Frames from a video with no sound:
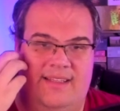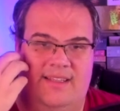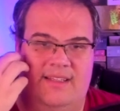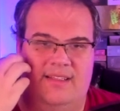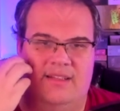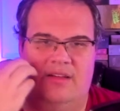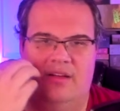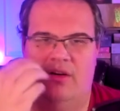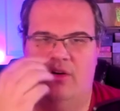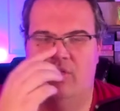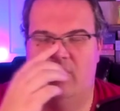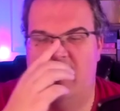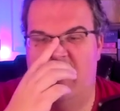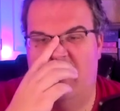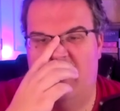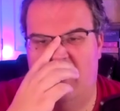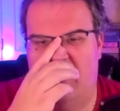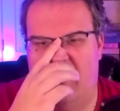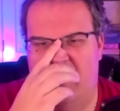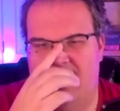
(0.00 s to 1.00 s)
is an okay
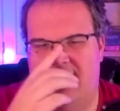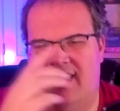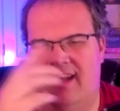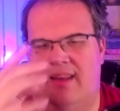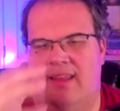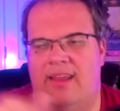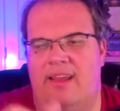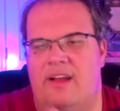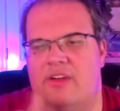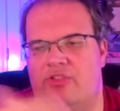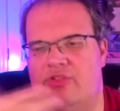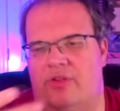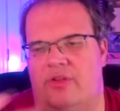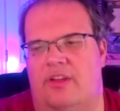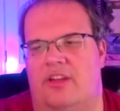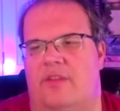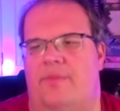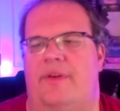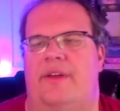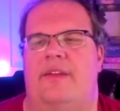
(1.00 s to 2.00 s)
card. It kind of heals you a
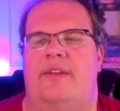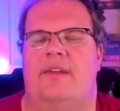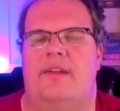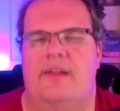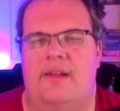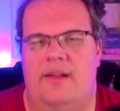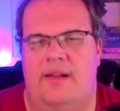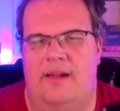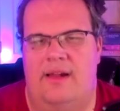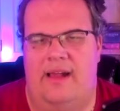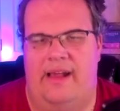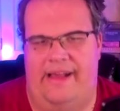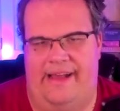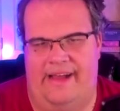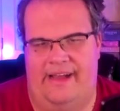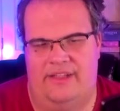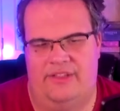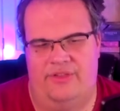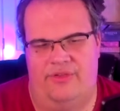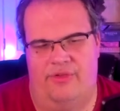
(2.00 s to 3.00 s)
little bit
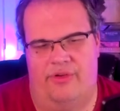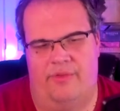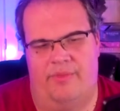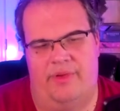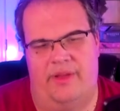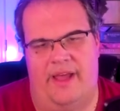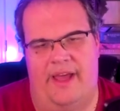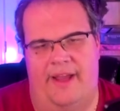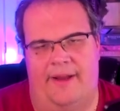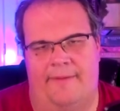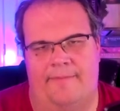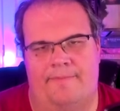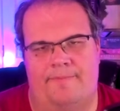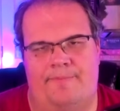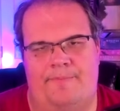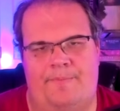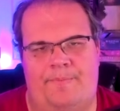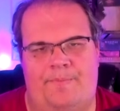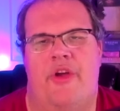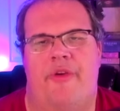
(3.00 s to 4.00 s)
as you are playing.
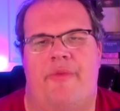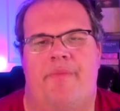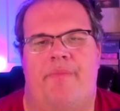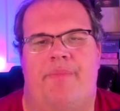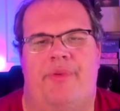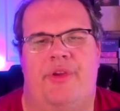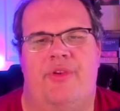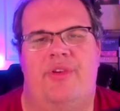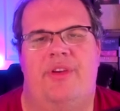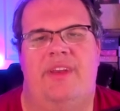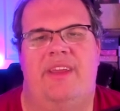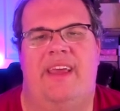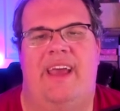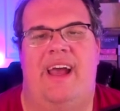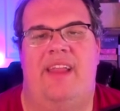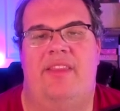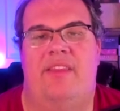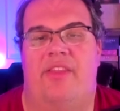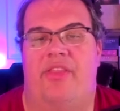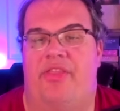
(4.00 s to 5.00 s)
Beauty
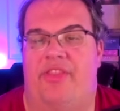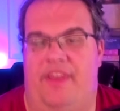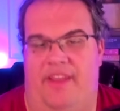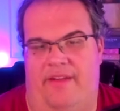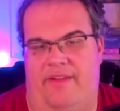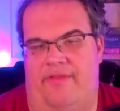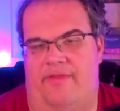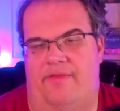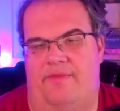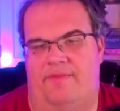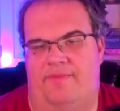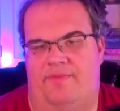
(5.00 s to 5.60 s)
and the Thief.